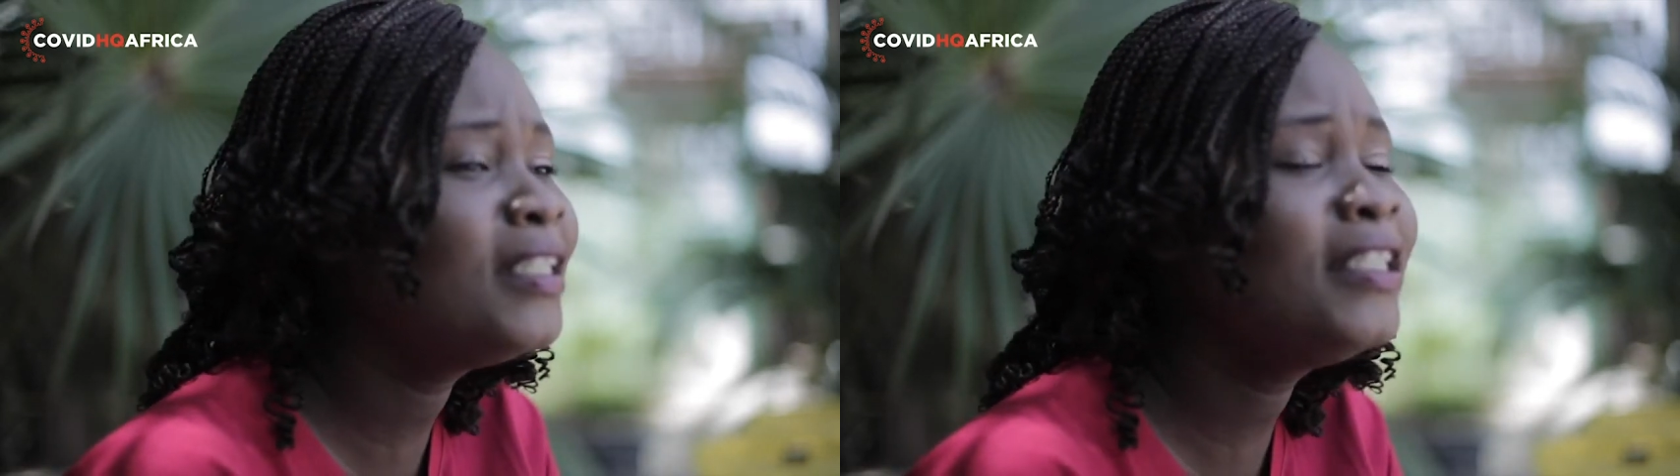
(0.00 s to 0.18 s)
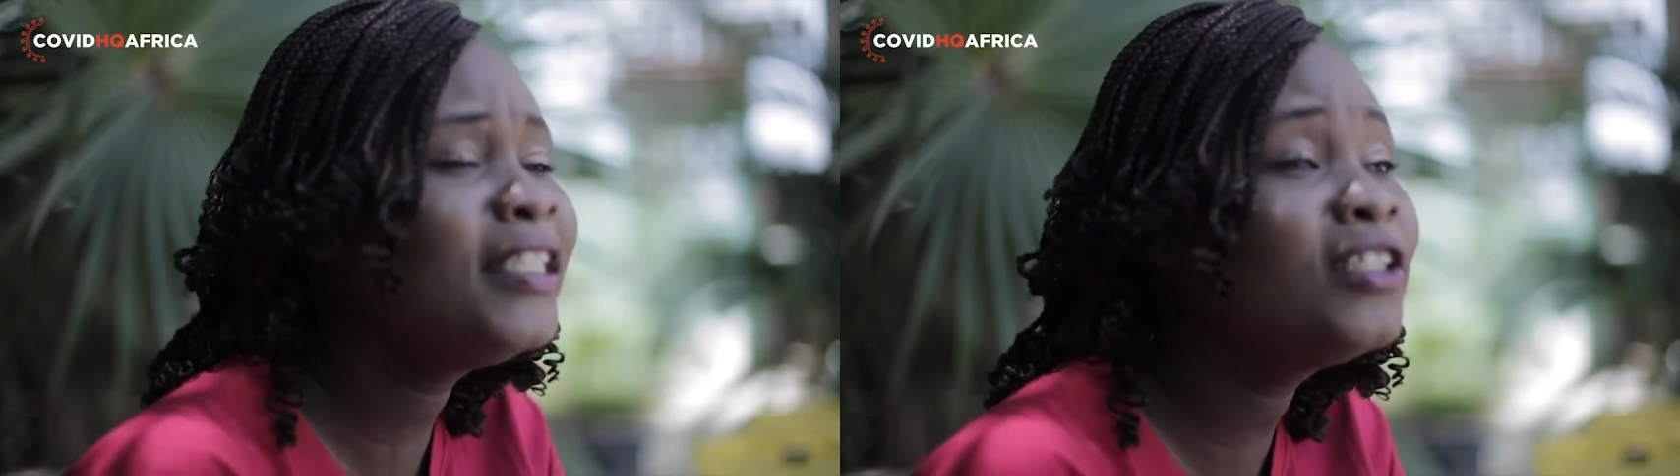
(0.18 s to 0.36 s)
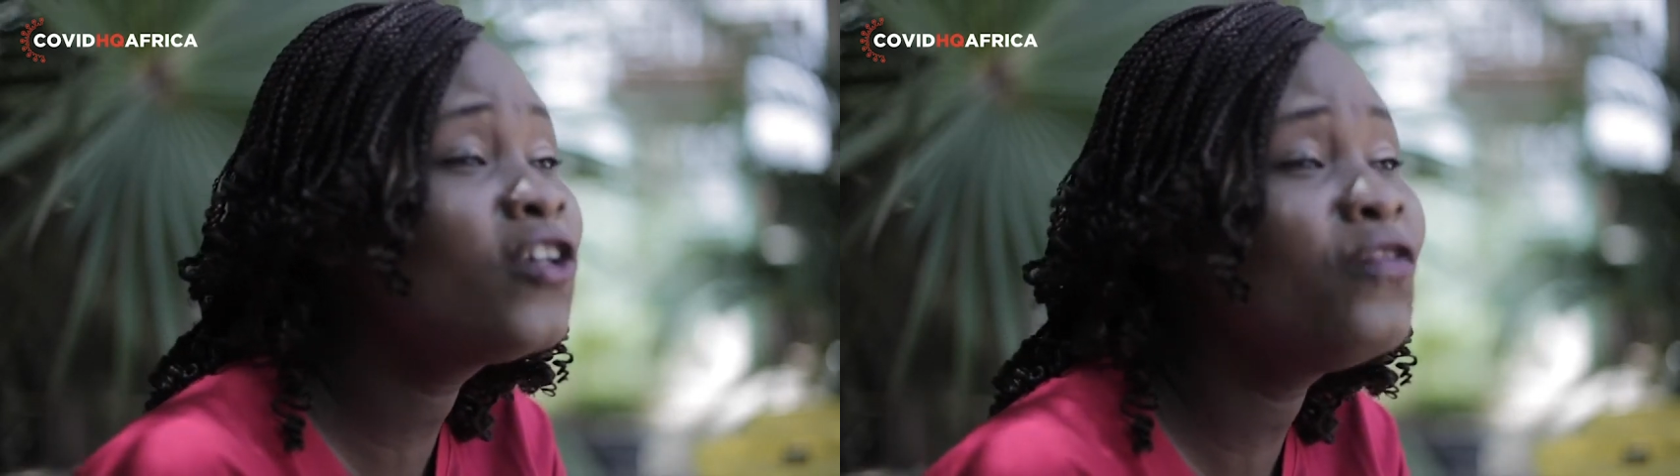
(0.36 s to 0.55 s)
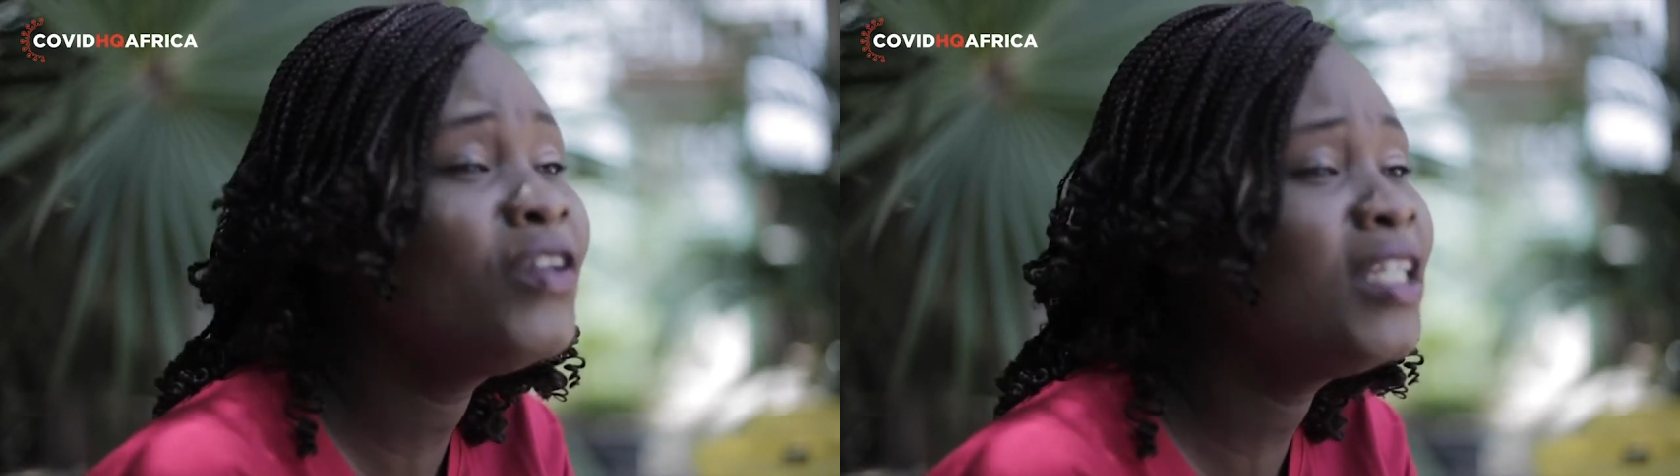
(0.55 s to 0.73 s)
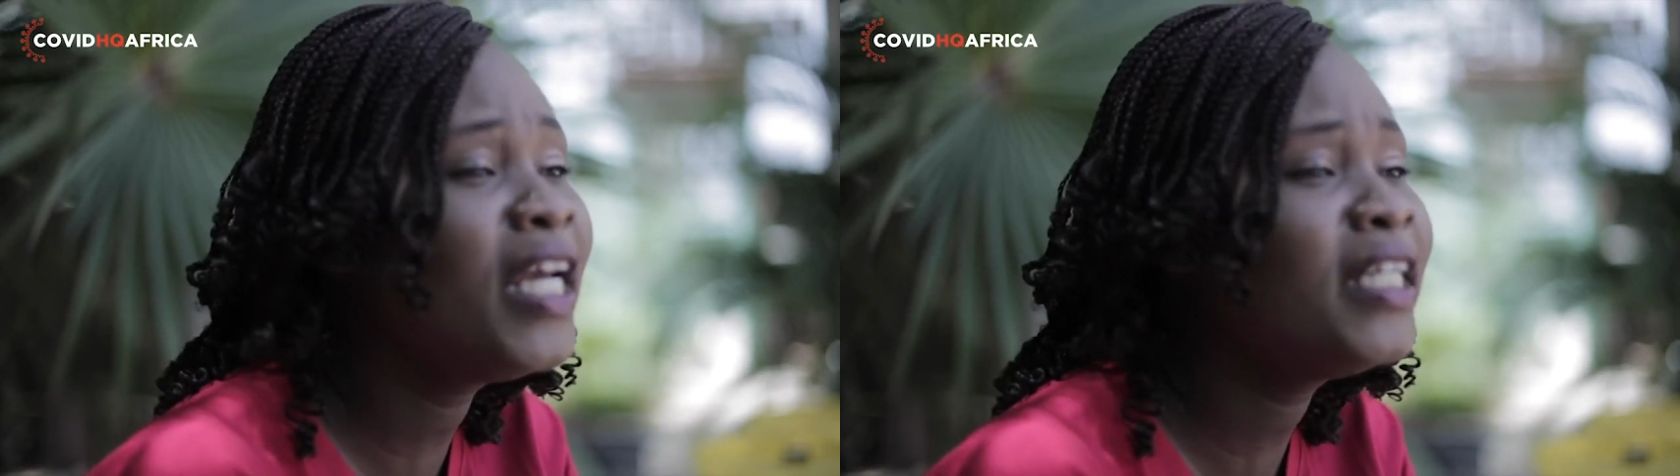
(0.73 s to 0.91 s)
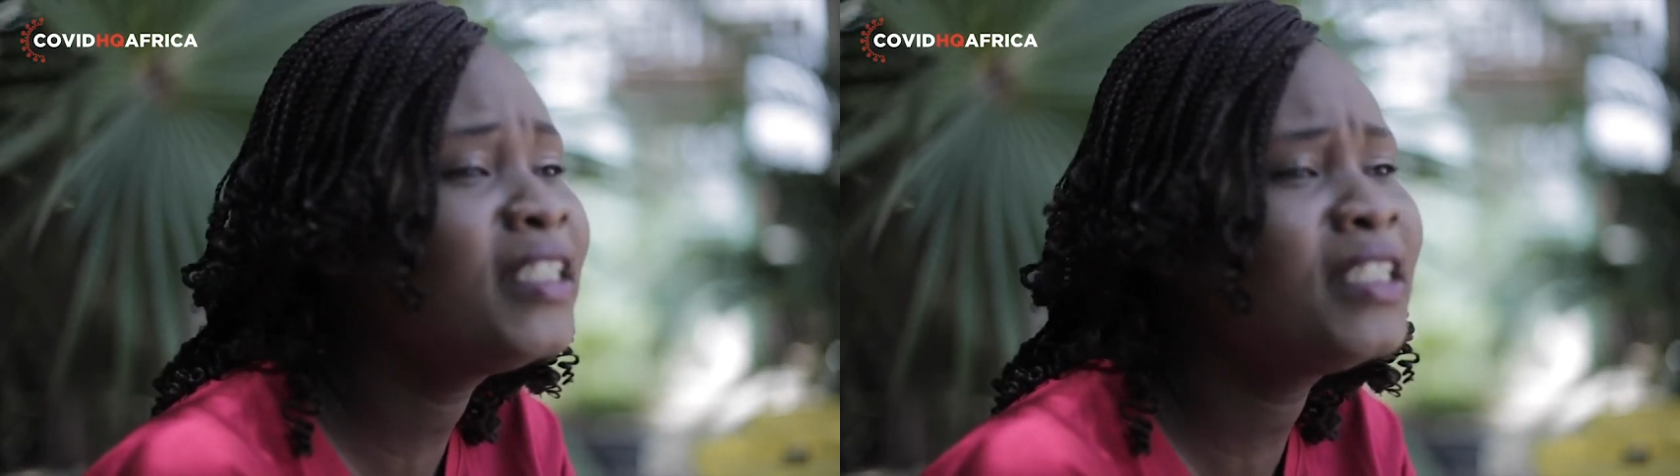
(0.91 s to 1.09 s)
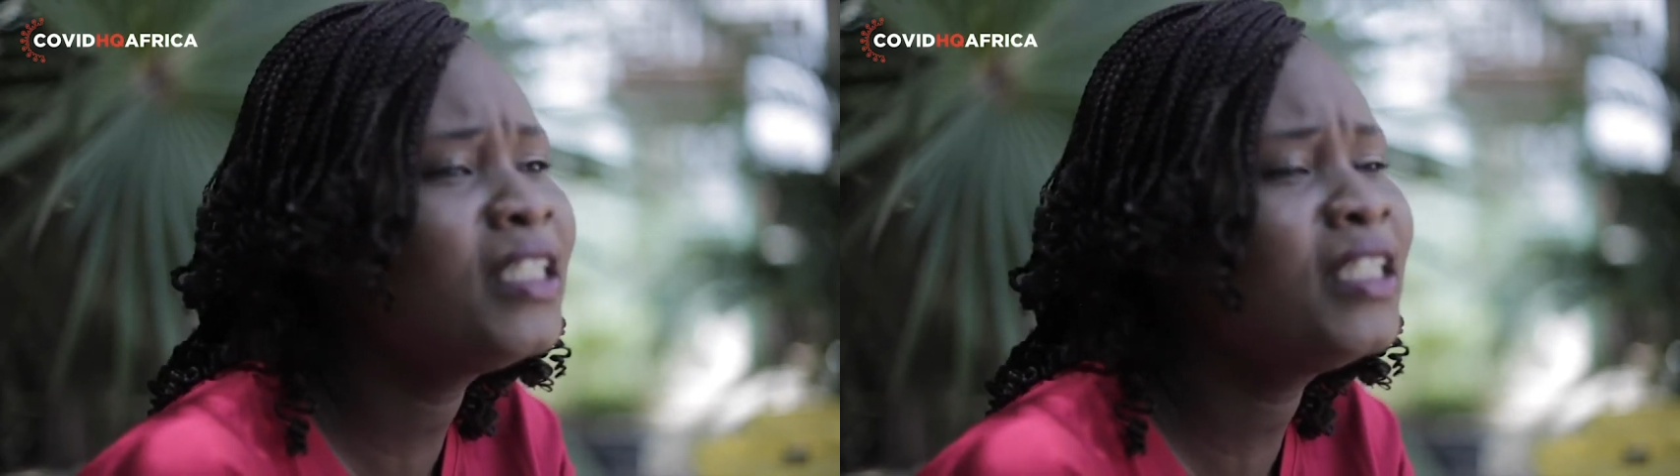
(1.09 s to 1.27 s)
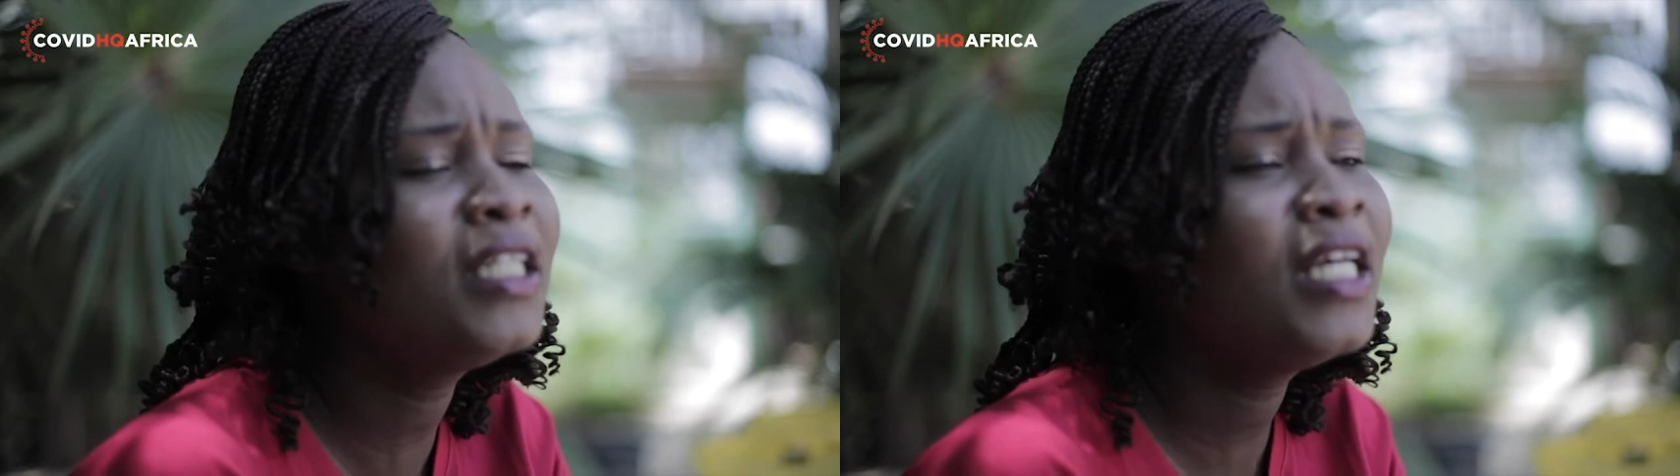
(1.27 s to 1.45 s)
This
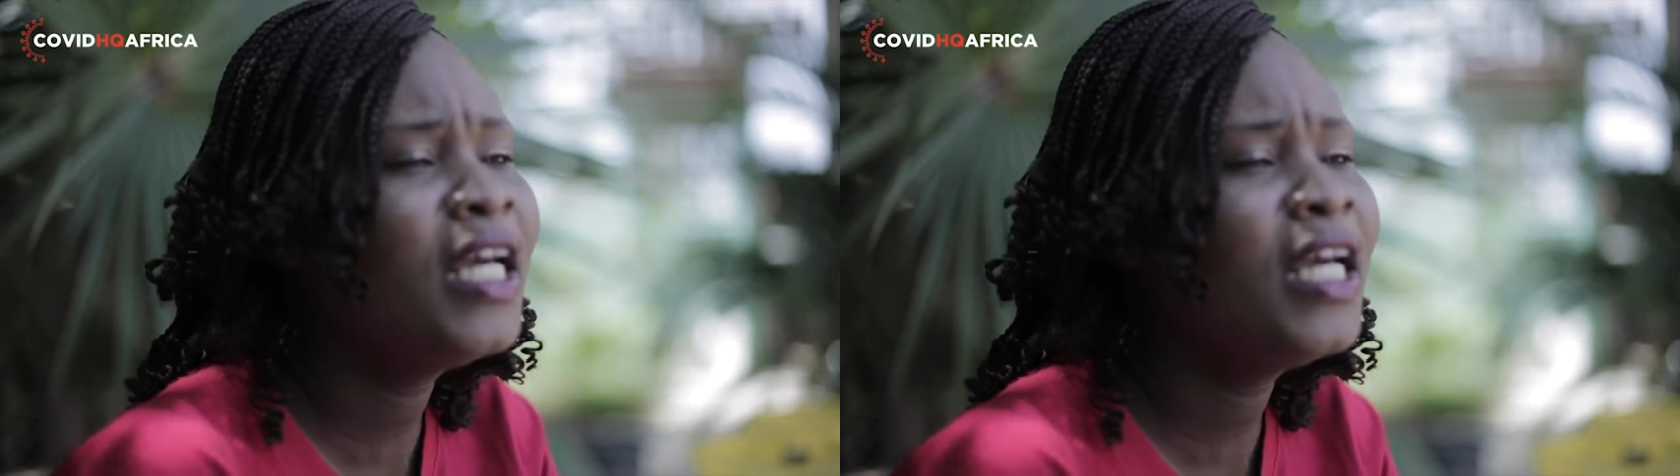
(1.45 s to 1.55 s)
COVID-19